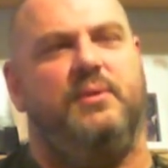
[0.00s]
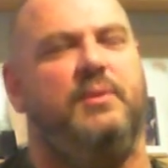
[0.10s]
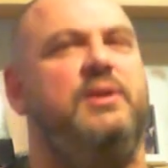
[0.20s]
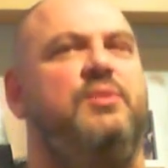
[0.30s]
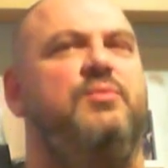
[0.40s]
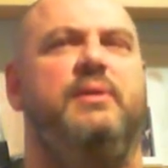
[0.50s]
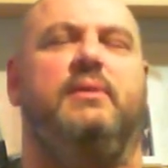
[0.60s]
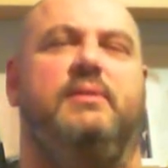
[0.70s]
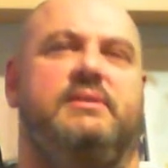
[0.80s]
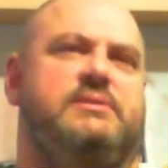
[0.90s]
When you
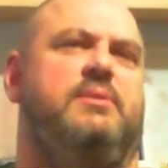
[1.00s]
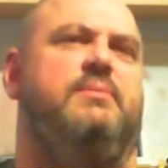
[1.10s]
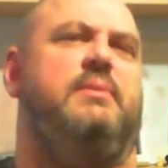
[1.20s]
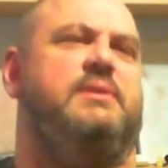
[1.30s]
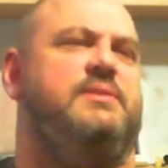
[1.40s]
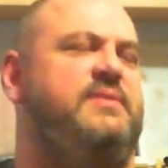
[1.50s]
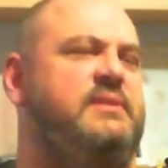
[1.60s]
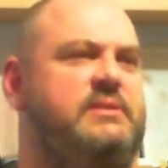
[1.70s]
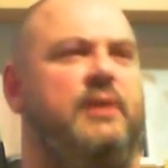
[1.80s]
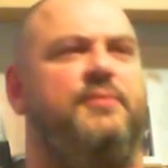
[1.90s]
realise so much of
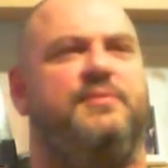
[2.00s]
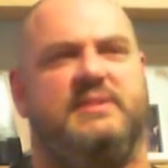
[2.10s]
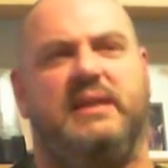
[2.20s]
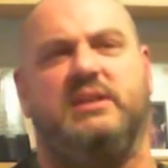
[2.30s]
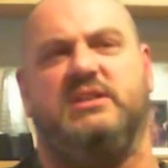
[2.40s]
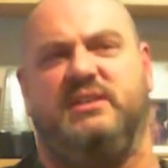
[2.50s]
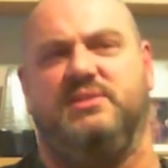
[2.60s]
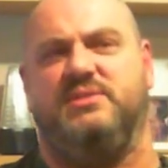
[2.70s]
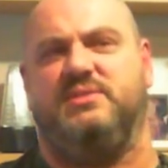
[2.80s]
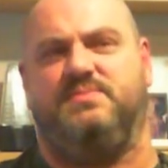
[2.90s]
his stuff is actually
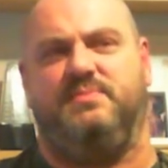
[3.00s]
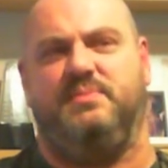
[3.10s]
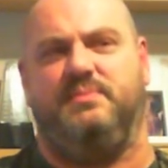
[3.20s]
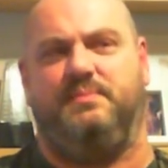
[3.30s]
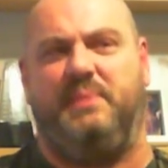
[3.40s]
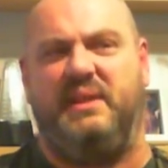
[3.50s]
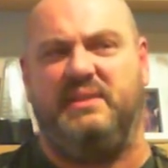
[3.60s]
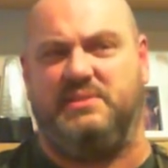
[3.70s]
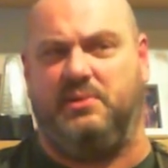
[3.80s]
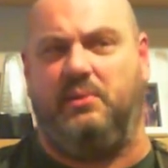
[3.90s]
just
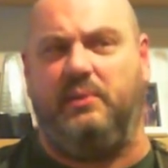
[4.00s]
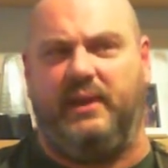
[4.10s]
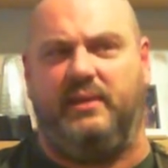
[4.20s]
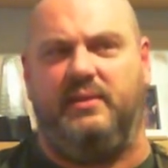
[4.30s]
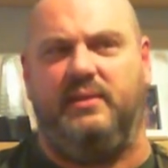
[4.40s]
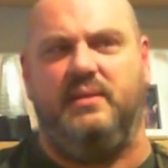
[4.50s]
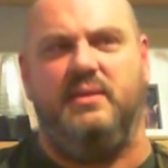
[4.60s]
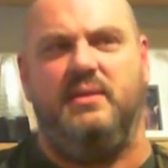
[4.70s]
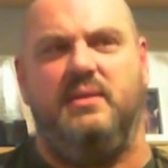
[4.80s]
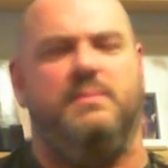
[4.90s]
pentatonic.
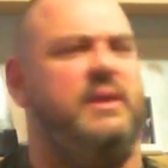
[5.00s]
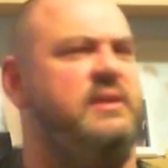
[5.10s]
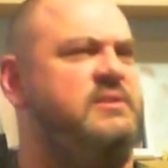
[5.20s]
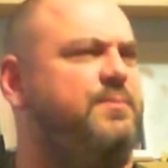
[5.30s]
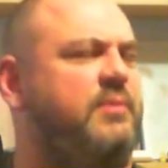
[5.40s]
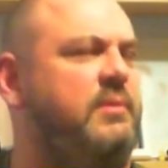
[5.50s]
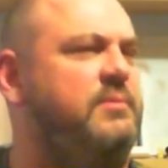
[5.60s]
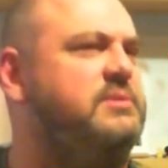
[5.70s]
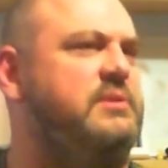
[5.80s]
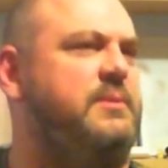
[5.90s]
But his
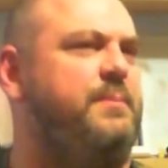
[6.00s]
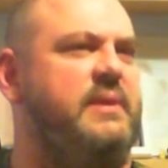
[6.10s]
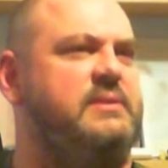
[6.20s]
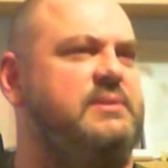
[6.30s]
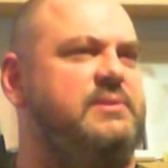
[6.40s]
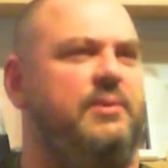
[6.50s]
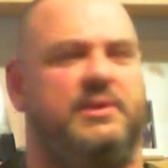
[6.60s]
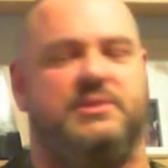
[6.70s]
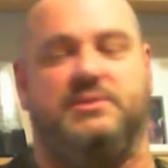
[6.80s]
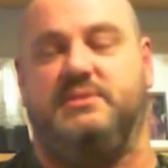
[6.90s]
approach to the
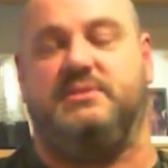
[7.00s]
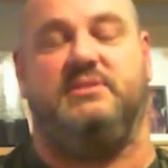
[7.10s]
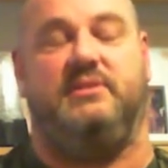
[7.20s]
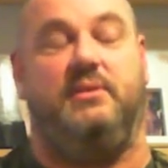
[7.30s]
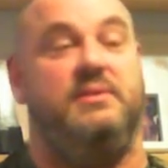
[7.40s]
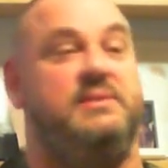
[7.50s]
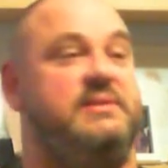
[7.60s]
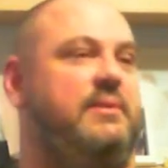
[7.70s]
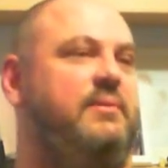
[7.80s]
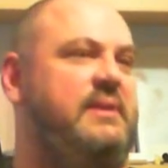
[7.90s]
pentatonics just turns
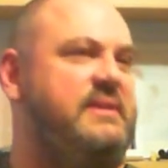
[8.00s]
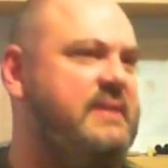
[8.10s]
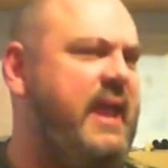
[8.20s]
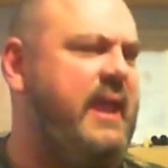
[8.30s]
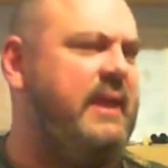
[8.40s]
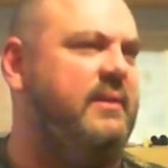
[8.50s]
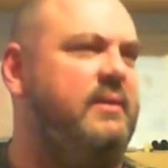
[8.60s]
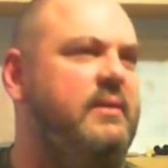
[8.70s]
it on its head.